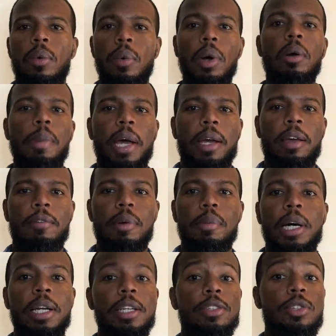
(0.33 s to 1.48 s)
Welcome back,
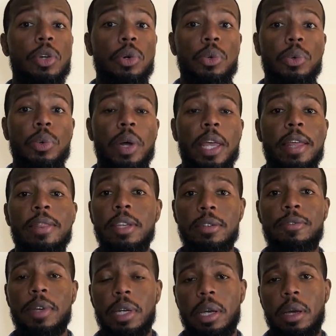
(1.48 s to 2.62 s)
everybody. So in this
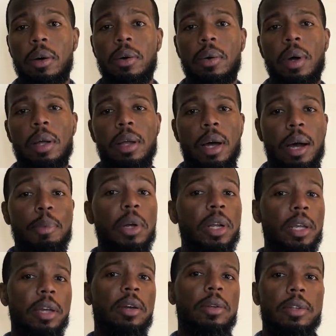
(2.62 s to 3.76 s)
video, I'm going to
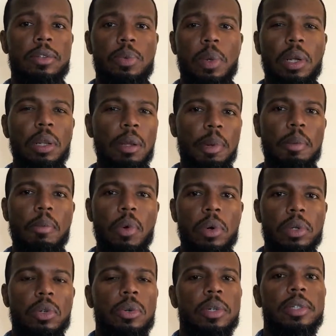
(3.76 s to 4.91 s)
gear this one a little bit more
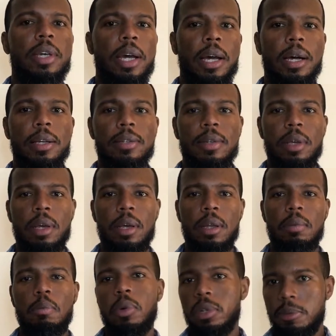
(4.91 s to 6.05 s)
towards guys,
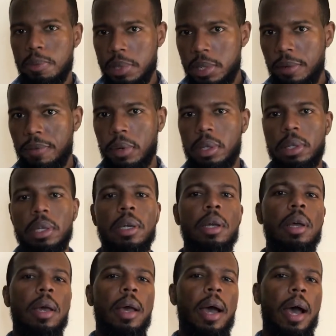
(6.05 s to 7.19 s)
and more specifically,
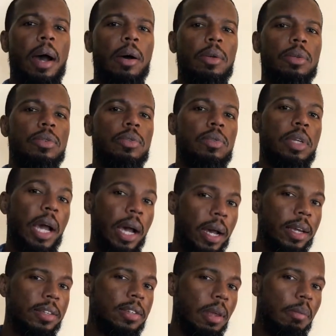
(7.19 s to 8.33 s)
how
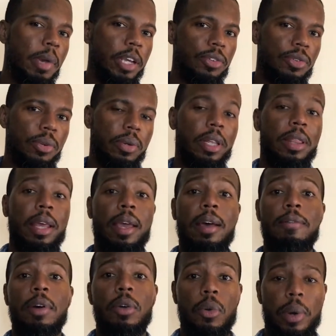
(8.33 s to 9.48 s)
guys can make sure that they have
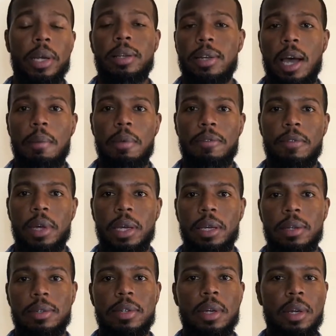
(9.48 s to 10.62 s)
a great time in
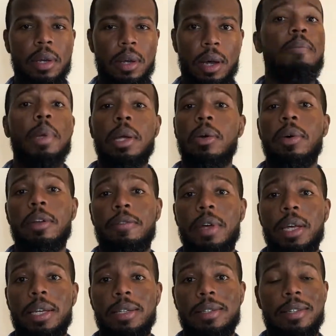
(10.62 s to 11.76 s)
Vegas. I've been going to
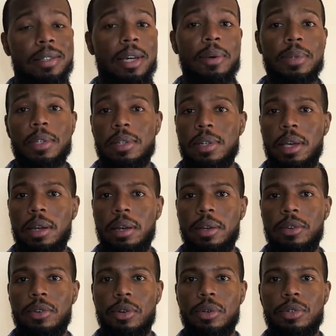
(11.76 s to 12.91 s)
Vegas since I was a
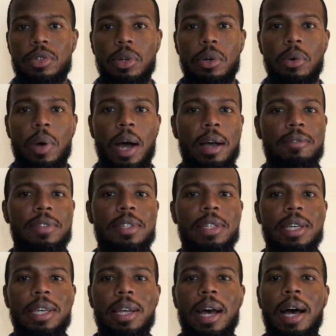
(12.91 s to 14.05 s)
teenager, so I've
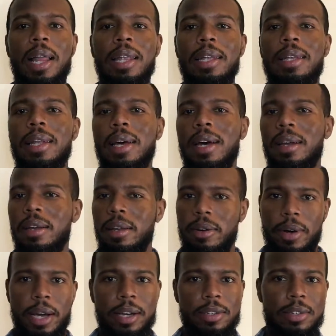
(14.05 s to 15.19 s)
seen a lot of
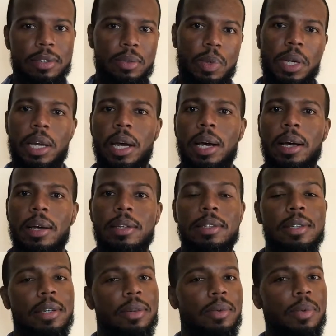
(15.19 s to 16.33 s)
interactions with
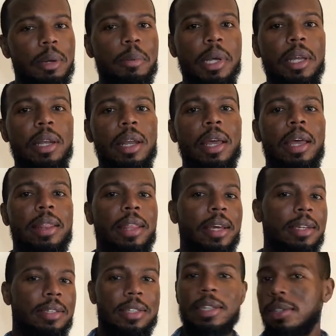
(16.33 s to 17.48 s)
guys and women
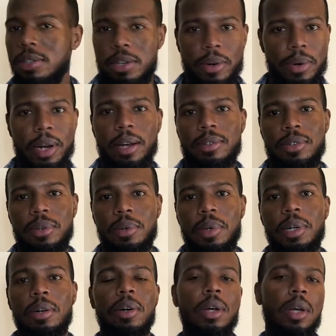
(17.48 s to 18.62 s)
that didn't turn out so
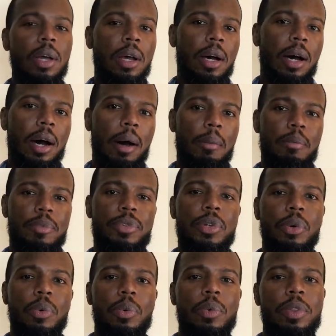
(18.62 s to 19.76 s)
well.
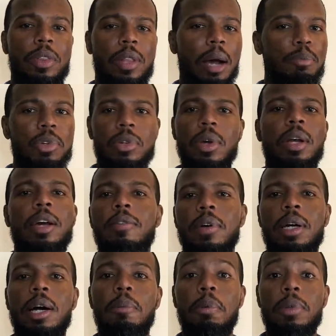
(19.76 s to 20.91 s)
So I'm just going to cover a
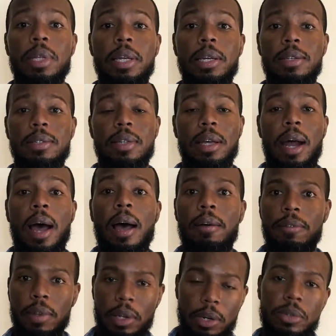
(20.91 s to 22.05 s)
couple things that I've
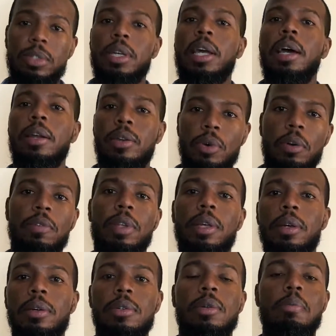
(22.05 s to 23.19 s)
learned to kind of do over the
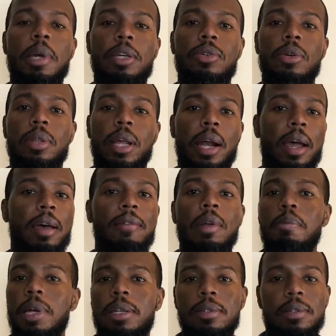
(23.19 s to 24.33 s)
years to make sure that I have an
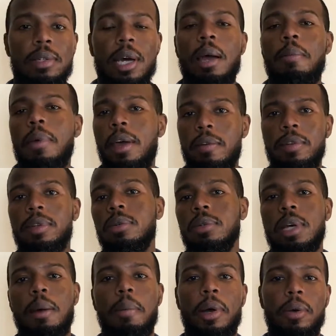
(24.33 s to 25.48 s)
amazing time every single
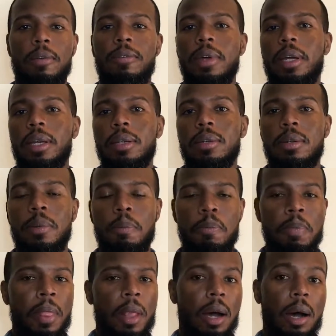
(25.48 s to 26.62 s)
time I go to Vegas.
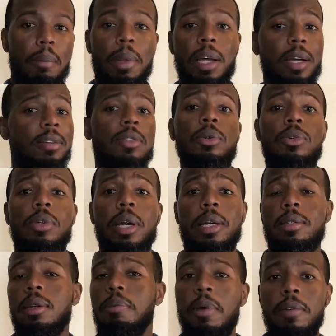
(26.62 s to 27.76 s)
Like I told you guys
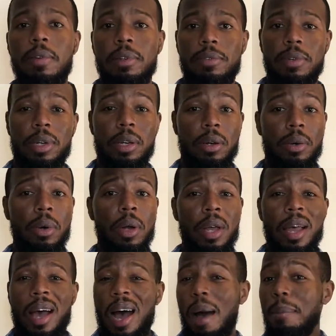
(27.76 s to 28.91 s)
in the previous video,
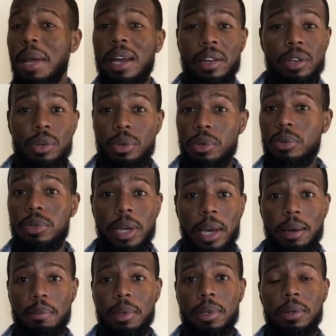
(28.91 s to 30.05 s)
I'm not a huge
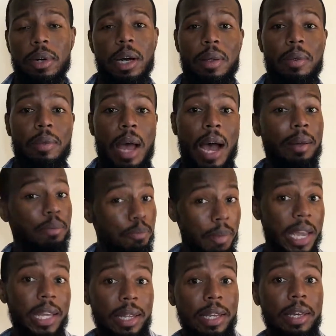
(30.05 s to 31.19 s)
gambler. I
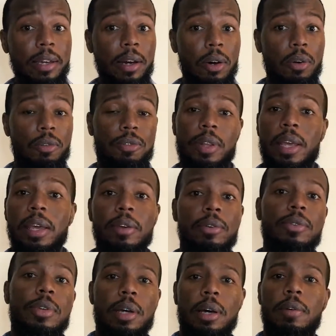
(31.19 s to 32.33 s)
mainly go for the
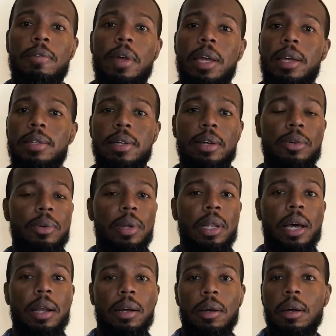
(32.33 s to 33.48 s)
energy of Vegas. I do a
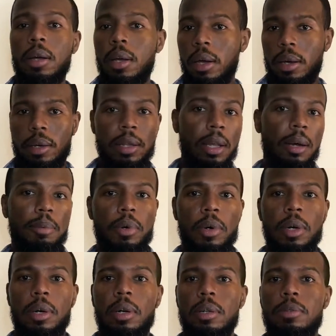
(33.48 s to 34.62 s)
lot of club
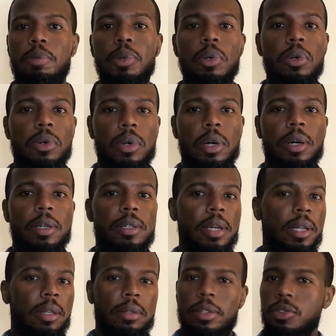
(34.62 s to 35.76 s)
crawls, pool crawls.
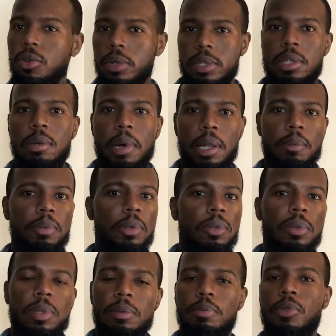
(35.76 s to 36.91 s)
I enjoy sitting by the pool
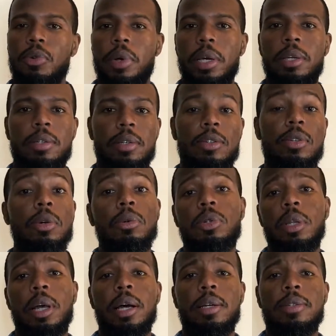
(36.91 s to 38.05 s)
with some drinks and
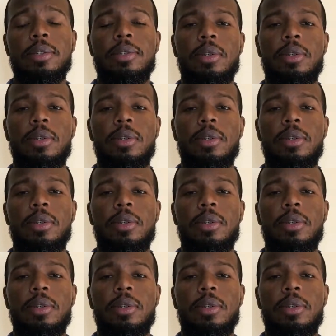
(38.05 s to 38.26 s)
socializing.